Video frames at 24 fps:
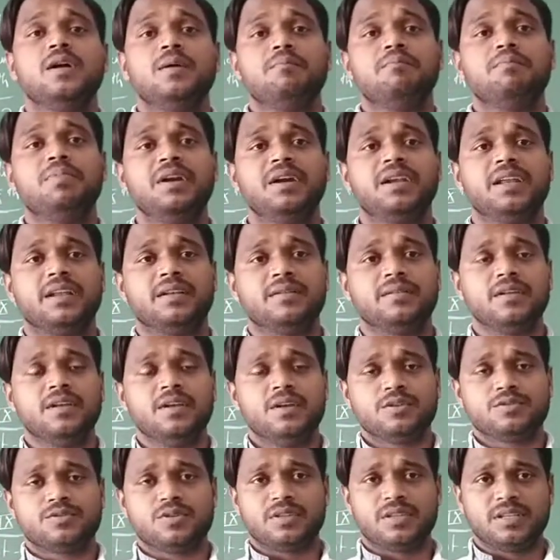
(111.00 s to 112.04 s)

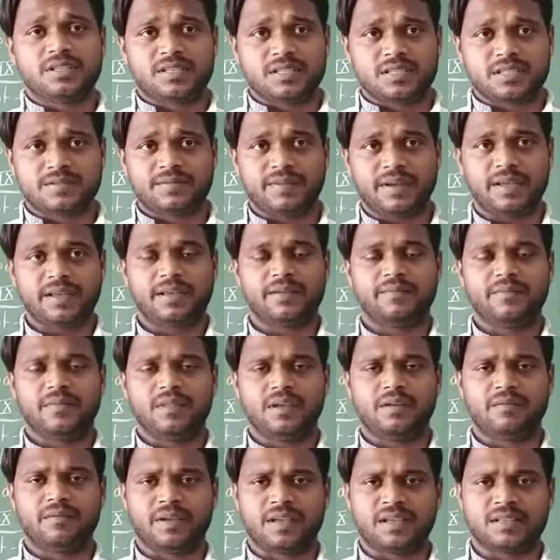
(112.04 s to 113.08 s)
Britain. So this is
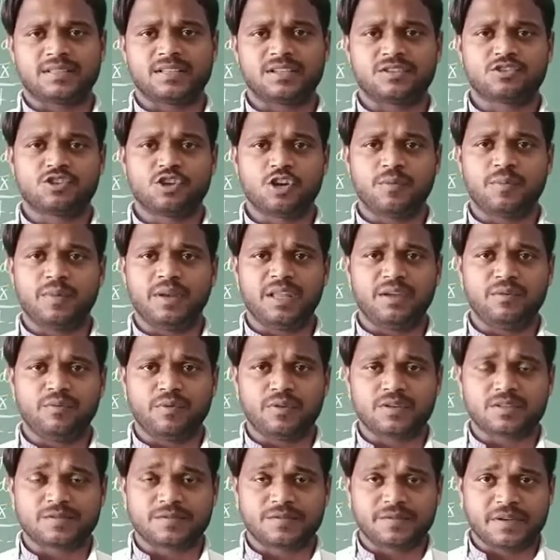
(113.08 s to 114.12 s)
what we can say Germany
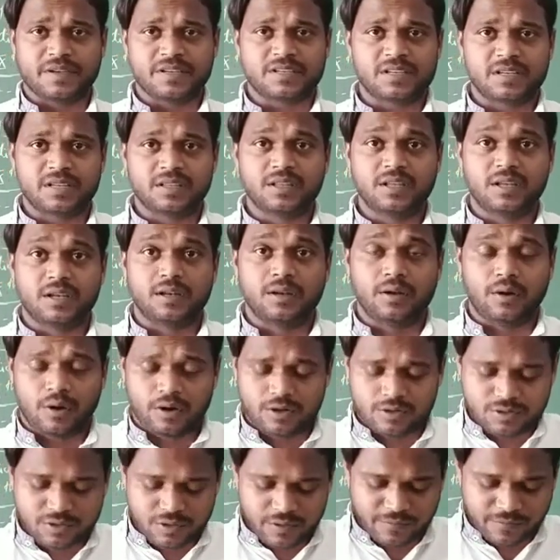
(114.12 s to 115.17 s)
was facing the
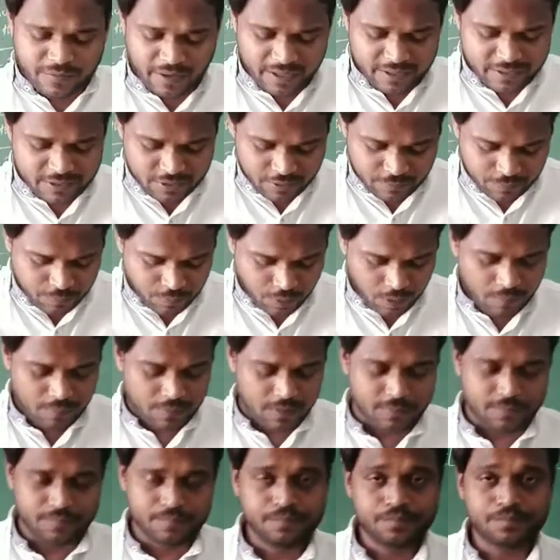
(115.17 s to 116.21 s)
lots of kinds of
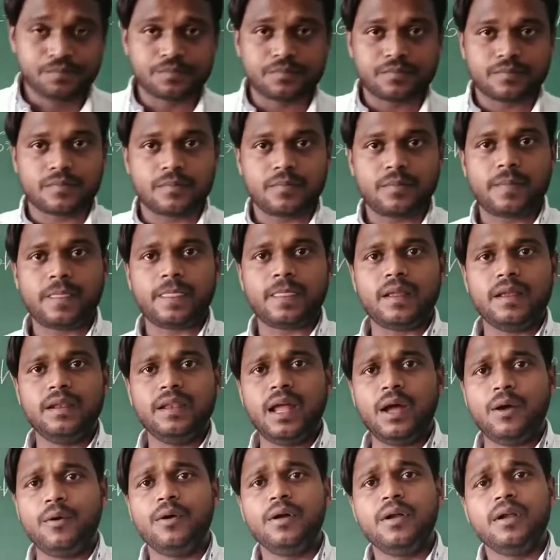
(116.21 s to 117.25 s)
problem.
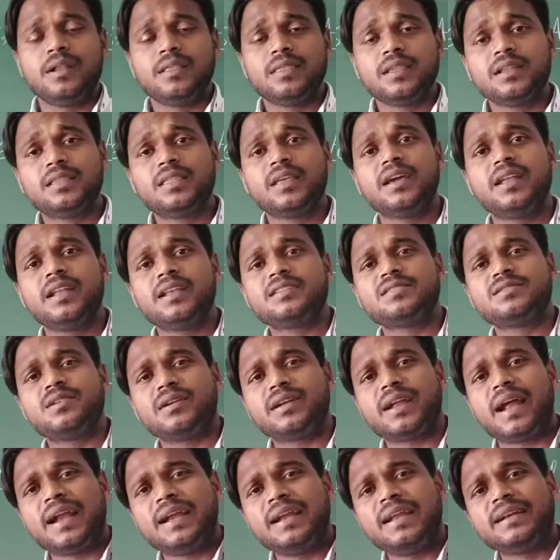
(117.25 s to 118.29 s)
Now the theory is
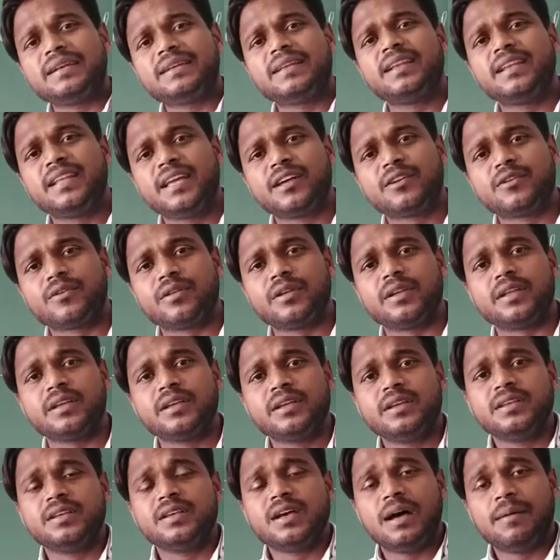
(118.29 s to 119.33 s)
not ending till here only.
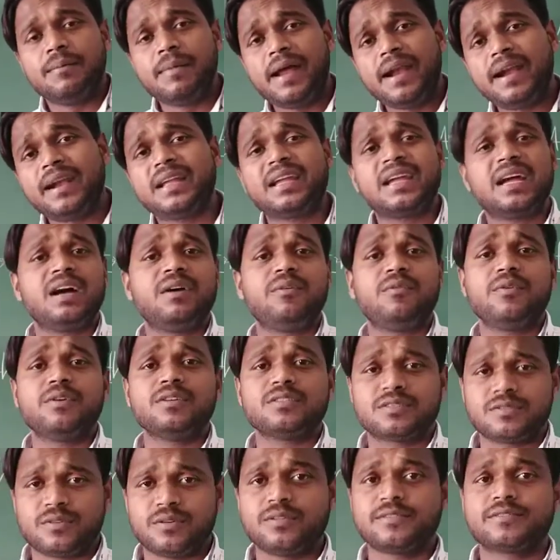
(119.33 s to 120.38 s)
America
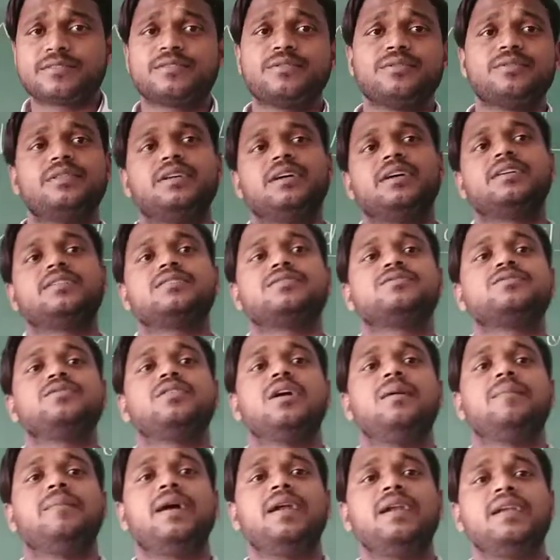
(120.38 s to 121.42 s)
was also there. So
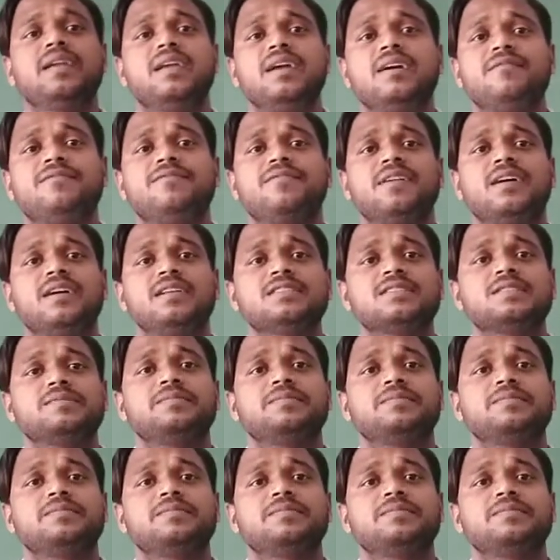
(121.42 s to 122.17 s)
America, France,